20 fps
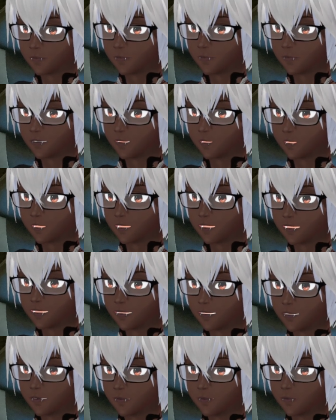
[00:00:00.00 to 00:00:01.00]
you're...
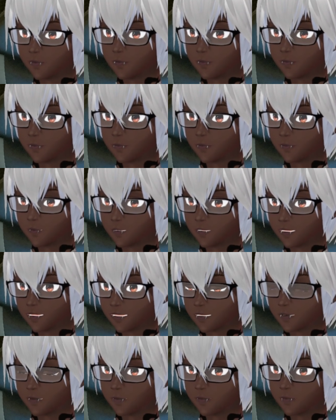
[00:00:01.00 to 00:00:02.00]
Wait,
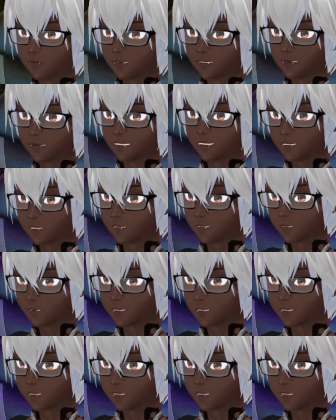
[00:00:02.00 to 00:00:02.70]
does that... Wait,